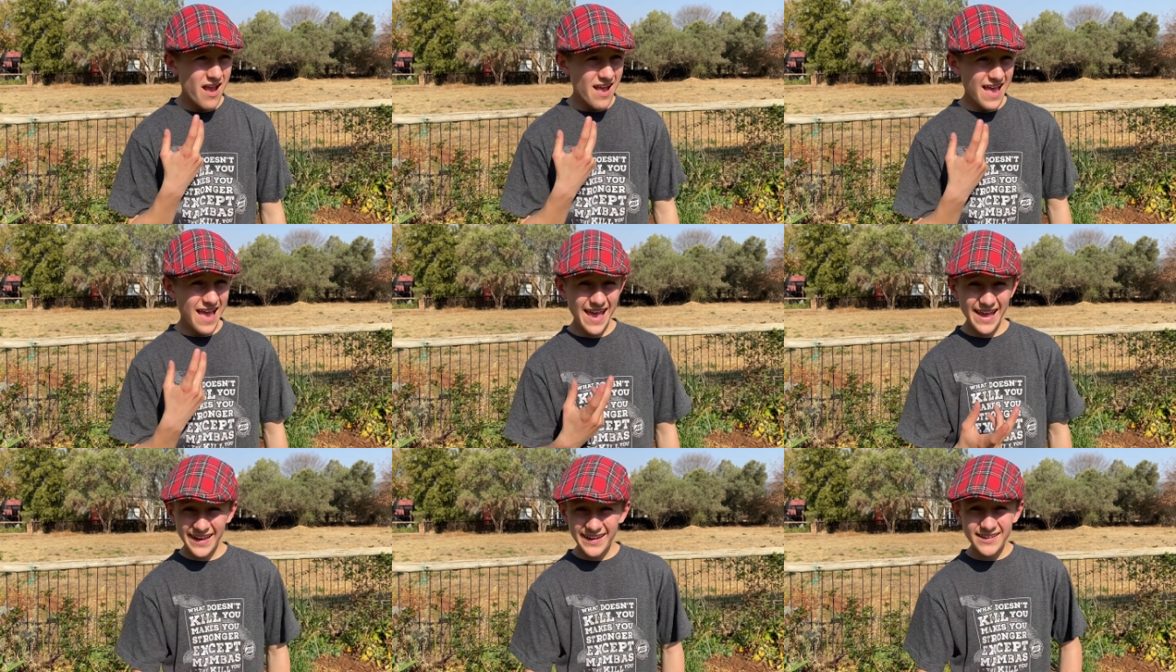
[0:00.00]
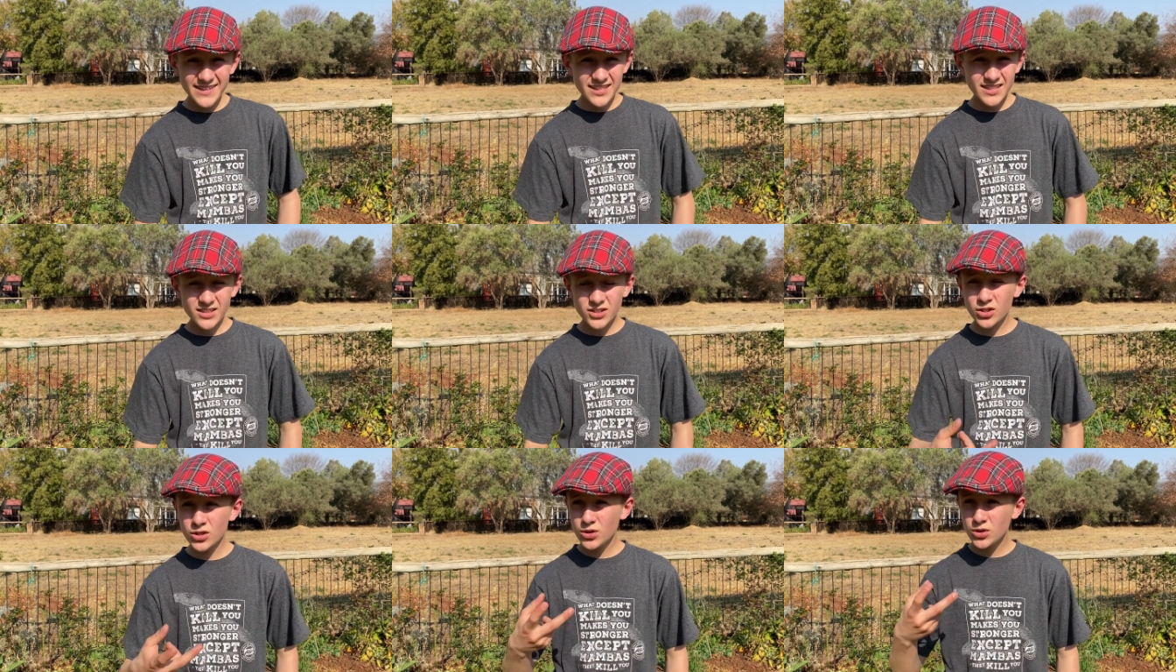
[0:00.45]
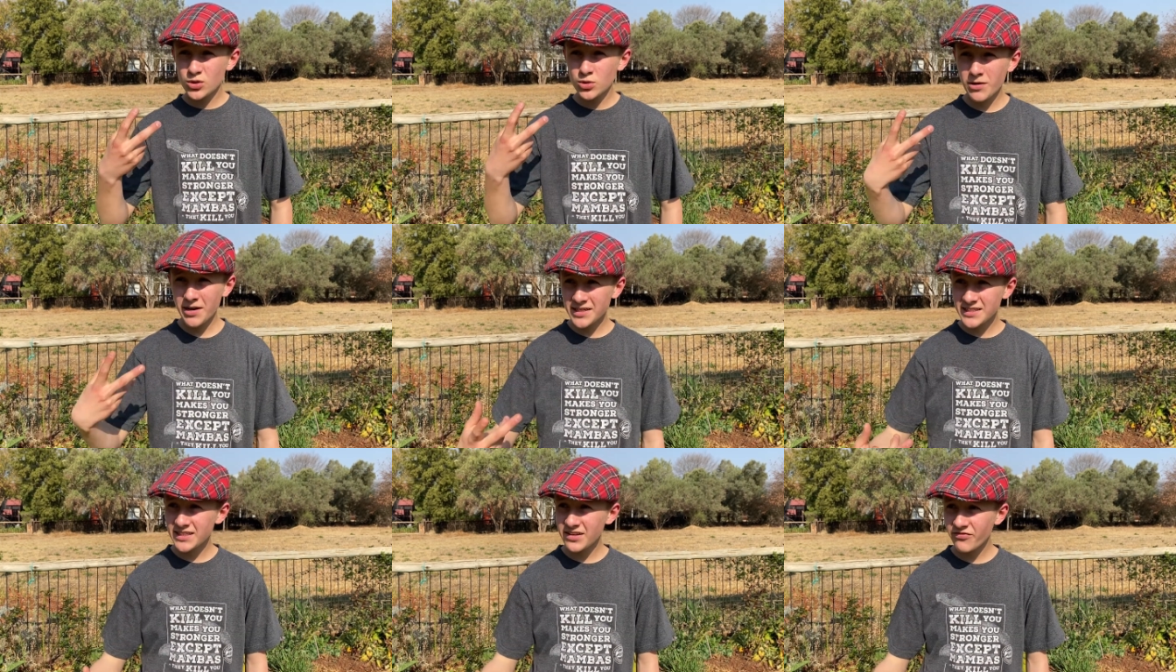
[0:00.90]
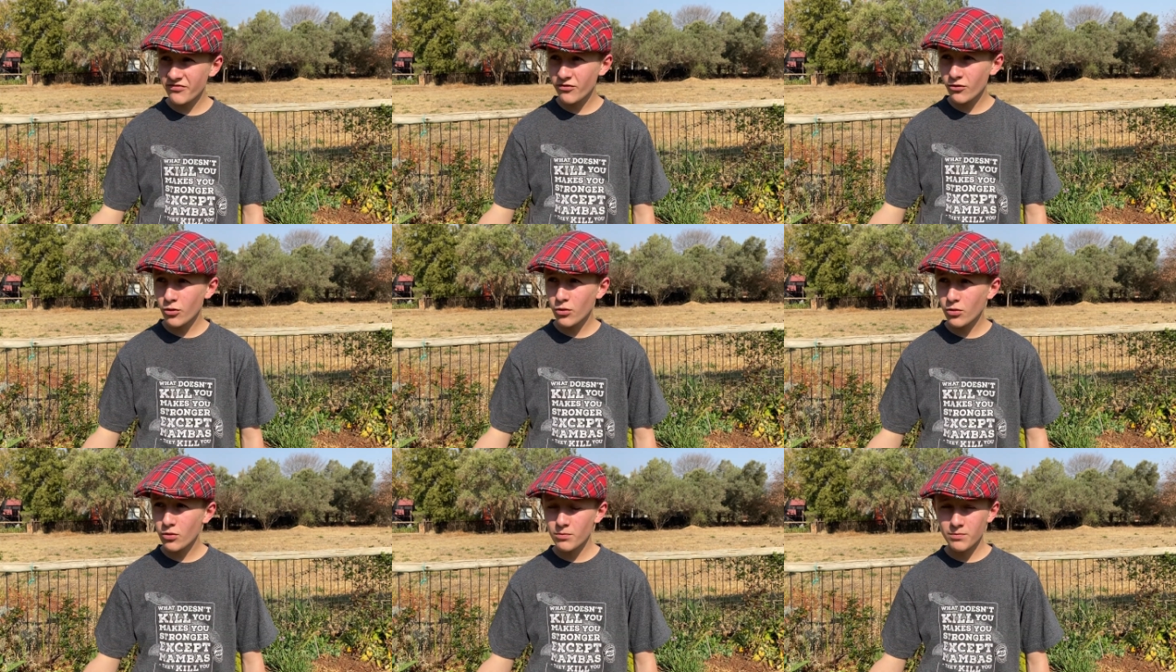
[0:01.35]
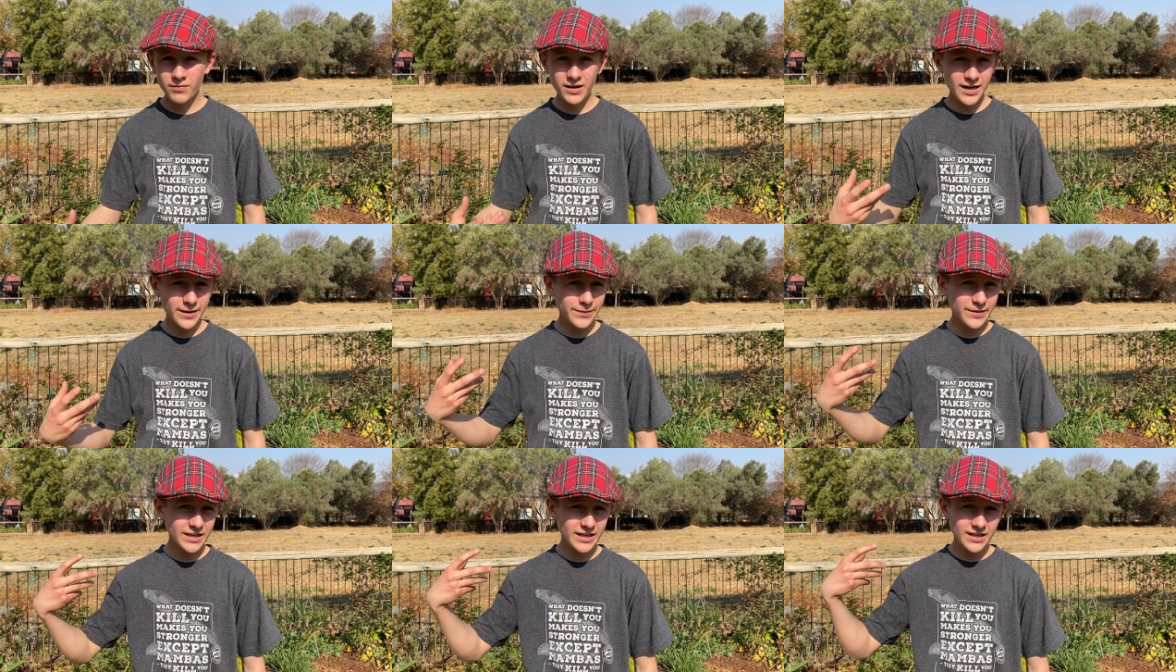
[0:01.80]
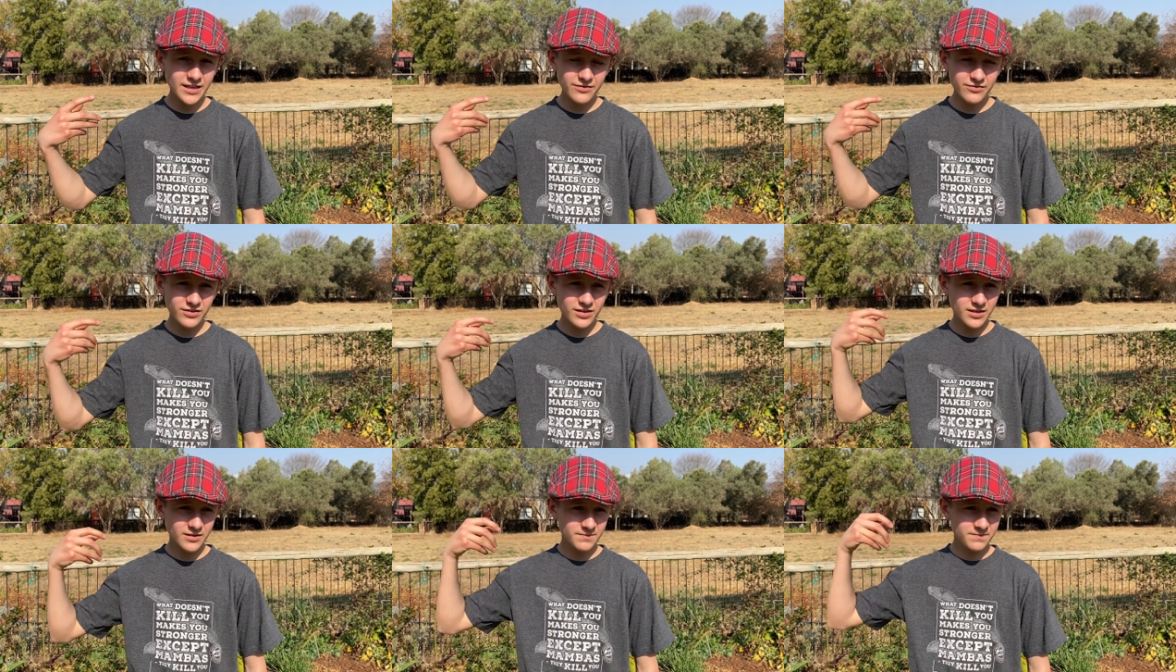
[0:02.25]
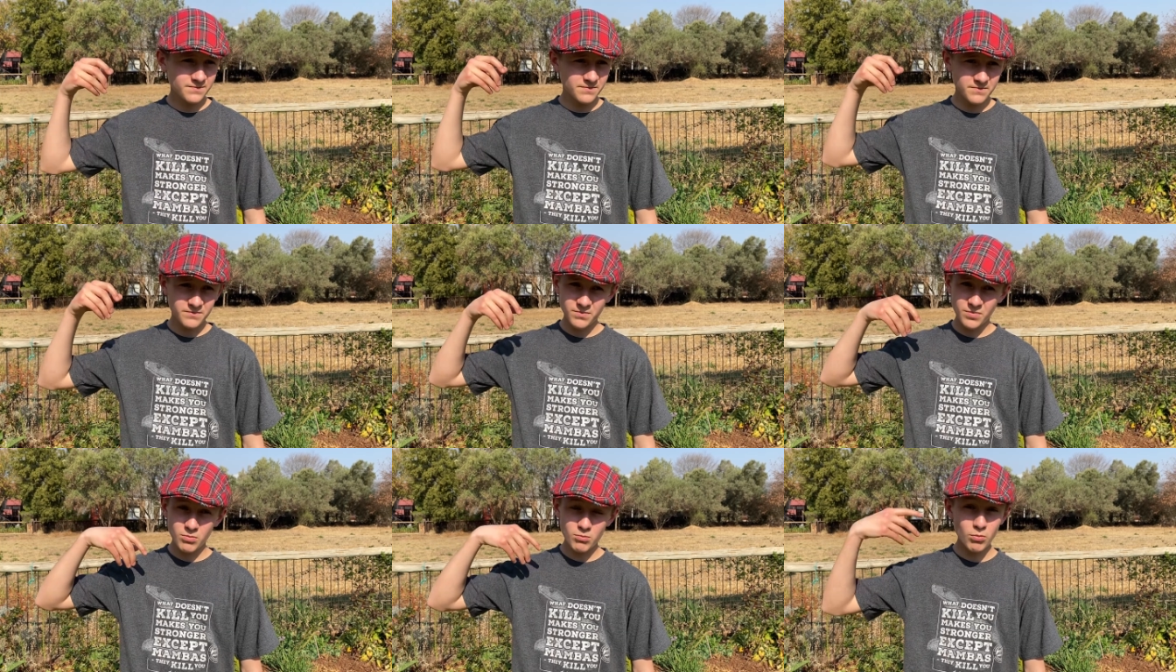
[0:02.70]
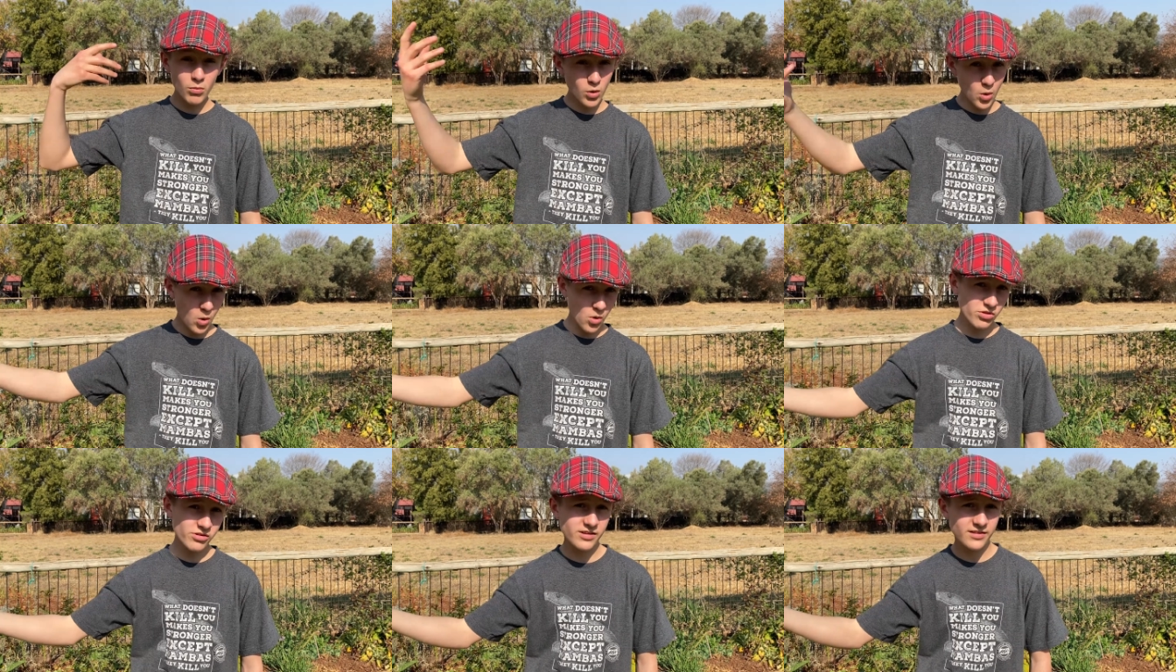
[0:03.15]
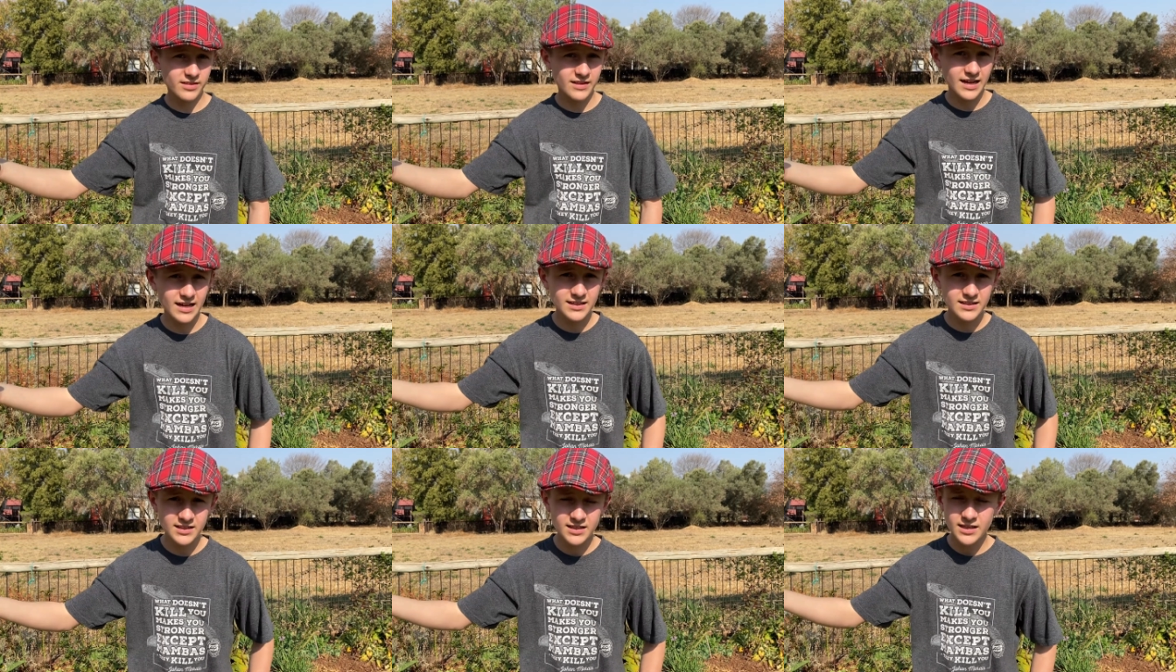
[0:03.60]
8 to 24, maybe even more than that,